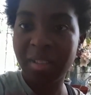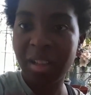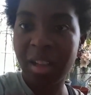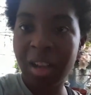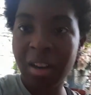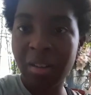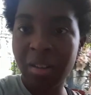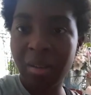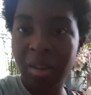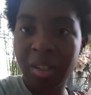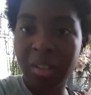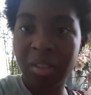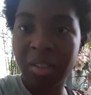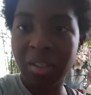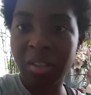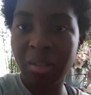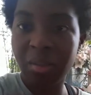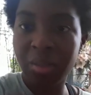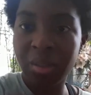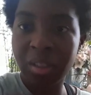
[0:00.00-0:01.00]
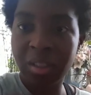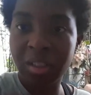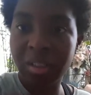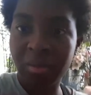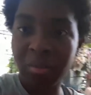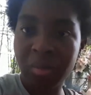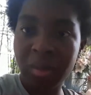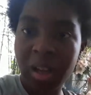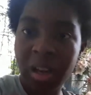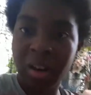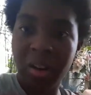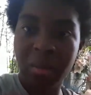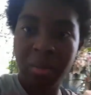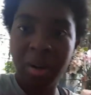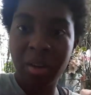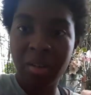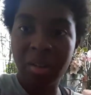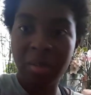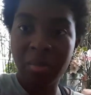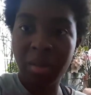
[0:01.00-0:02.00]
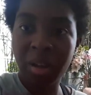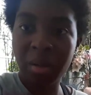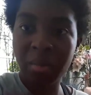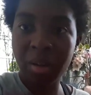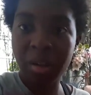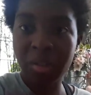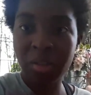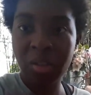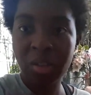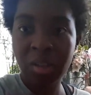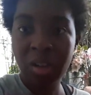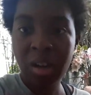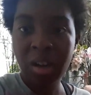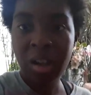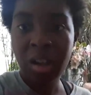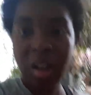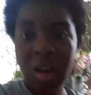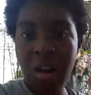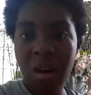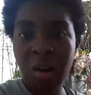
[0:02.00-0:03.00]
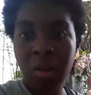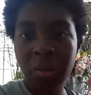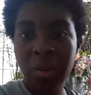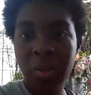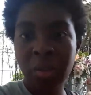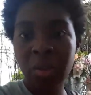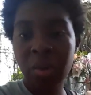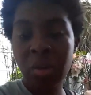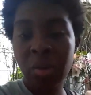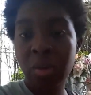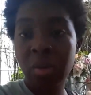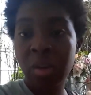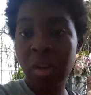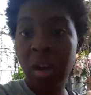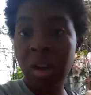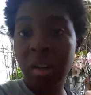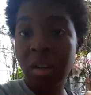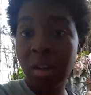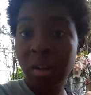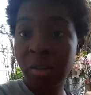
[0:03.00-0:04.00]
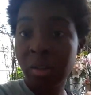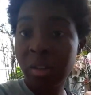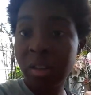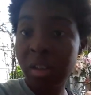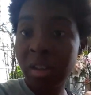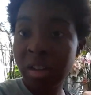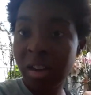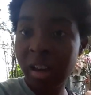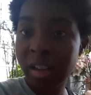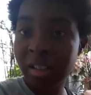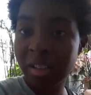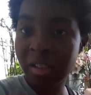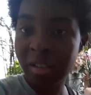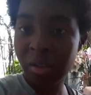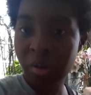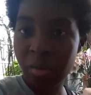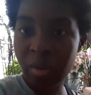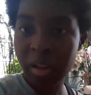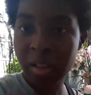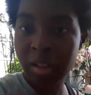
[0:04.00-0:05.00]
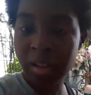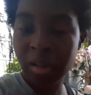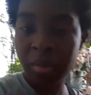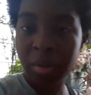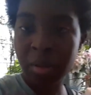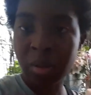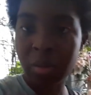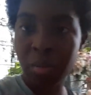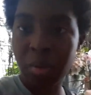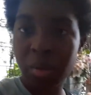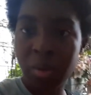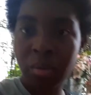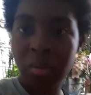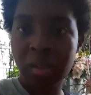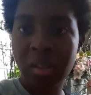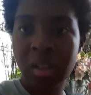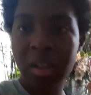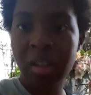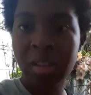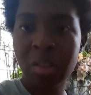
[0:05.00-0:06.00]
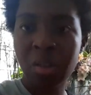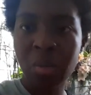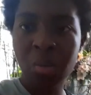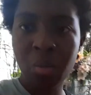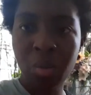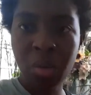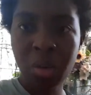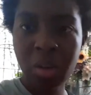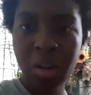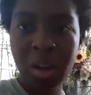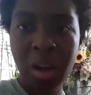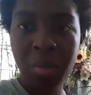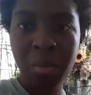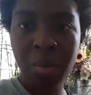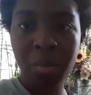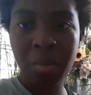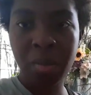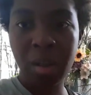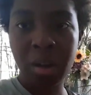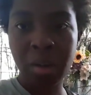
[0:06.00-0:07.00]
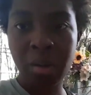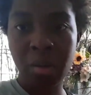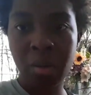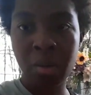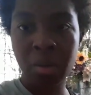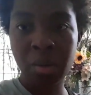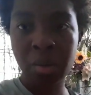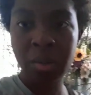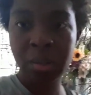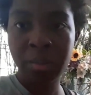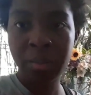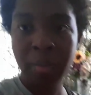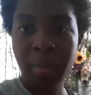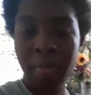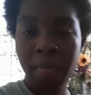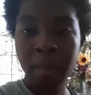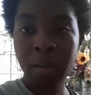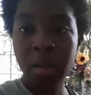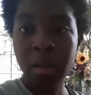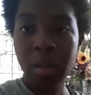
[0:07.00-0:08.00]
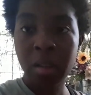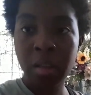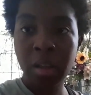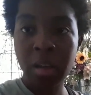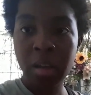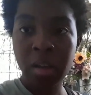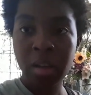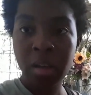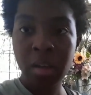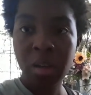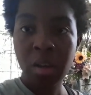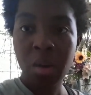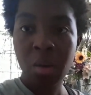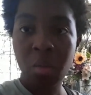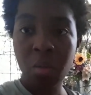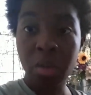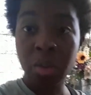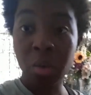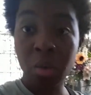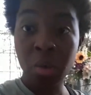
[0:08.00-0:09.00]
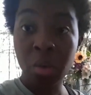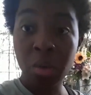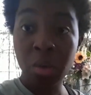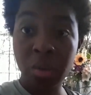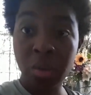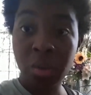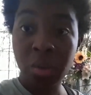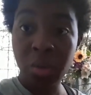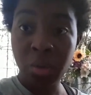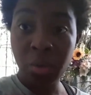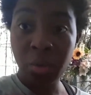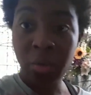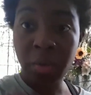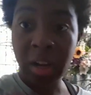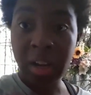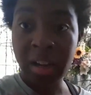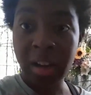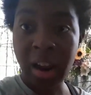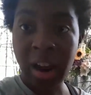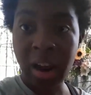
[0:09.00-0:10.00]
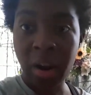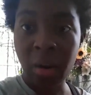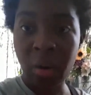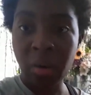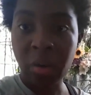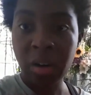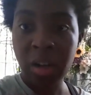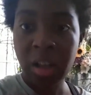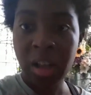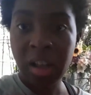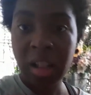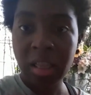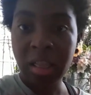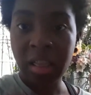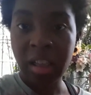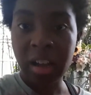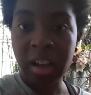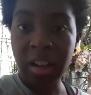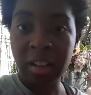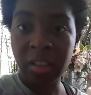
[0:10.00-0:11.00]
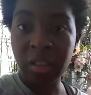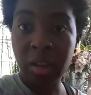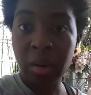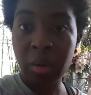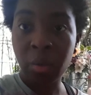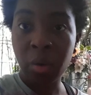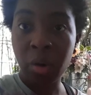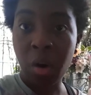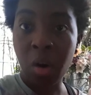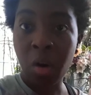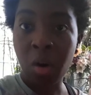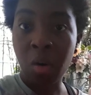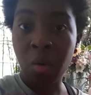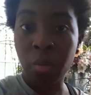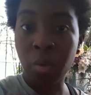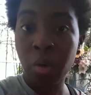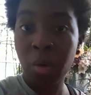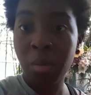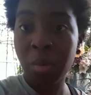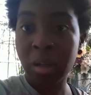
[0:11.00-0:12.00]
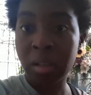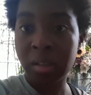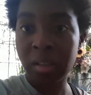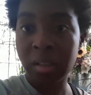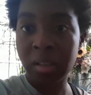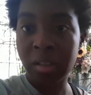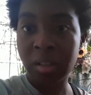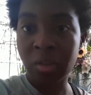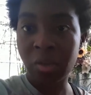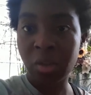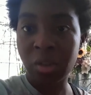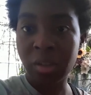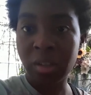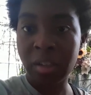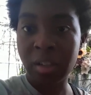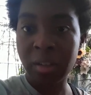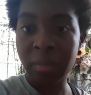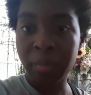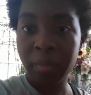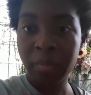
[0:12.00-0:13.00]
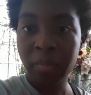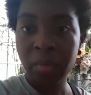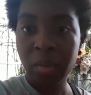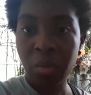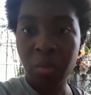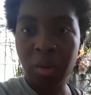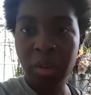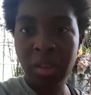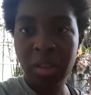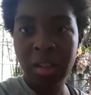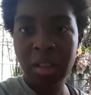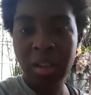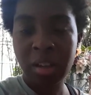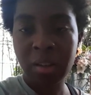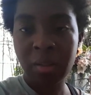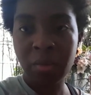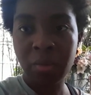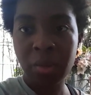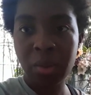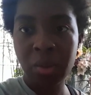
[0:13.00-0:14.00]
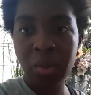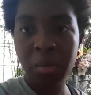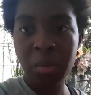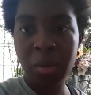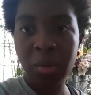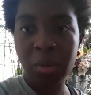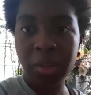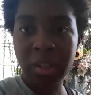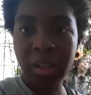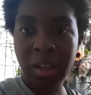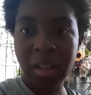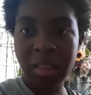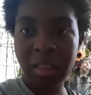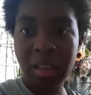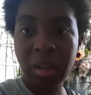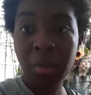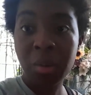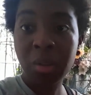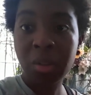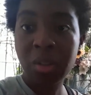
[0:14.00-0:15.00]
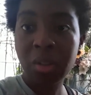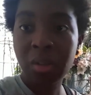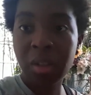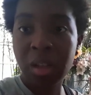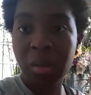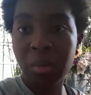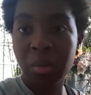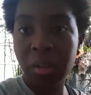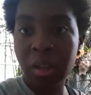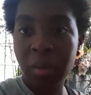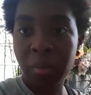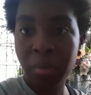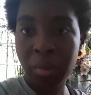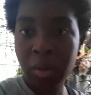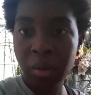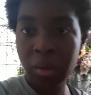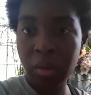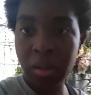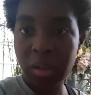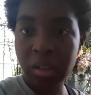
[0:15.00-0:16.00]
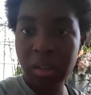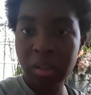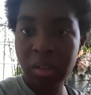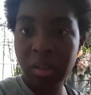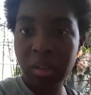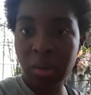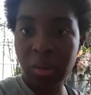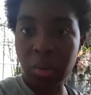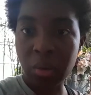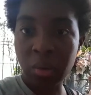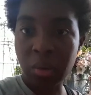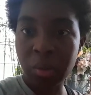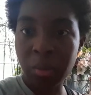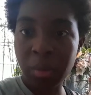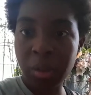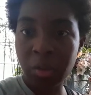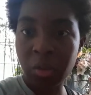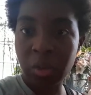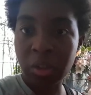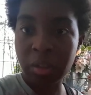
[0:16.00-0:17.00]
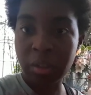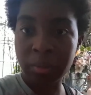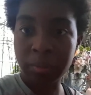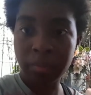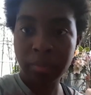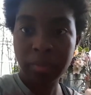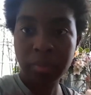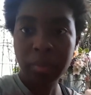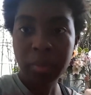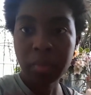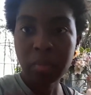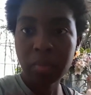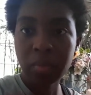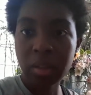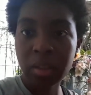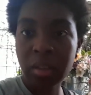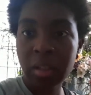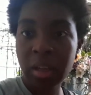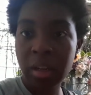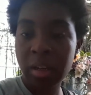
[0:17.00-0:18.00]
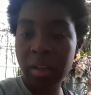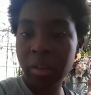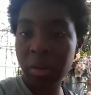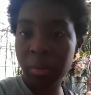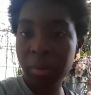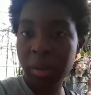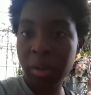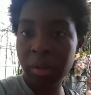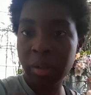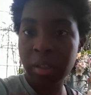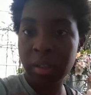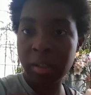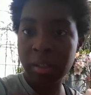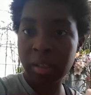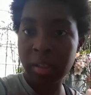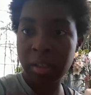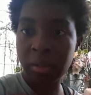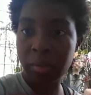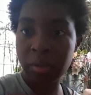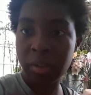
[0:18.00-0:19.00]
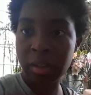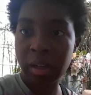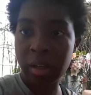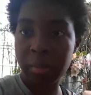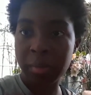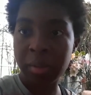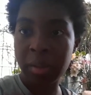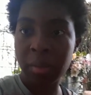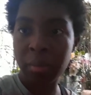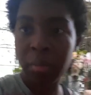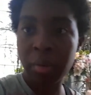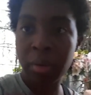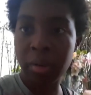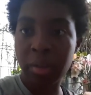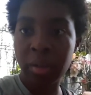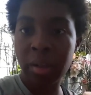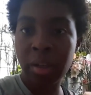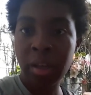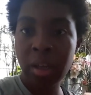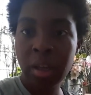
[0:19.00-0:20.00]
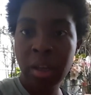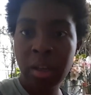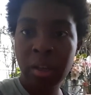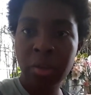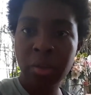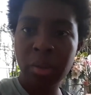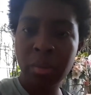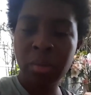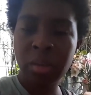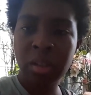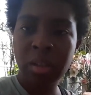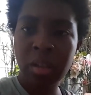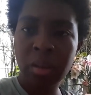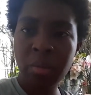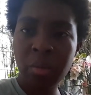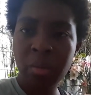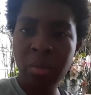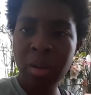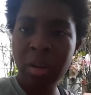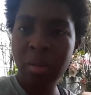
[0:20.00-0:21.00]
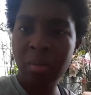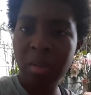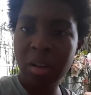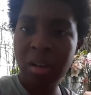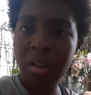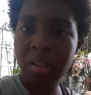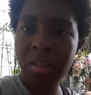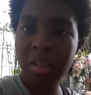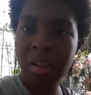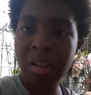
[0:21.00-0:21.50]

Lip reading: I don't know, I just didn't really care about him that much. Also, another thing I didn't quite like about the book was that there were a couple plot holes, like when the girls do find out that they were all robots essentially. One thing that confused me was that they were still able to get periods. The girls mention getting their periods at different times in the book. So I'm just like, well, wait a minute.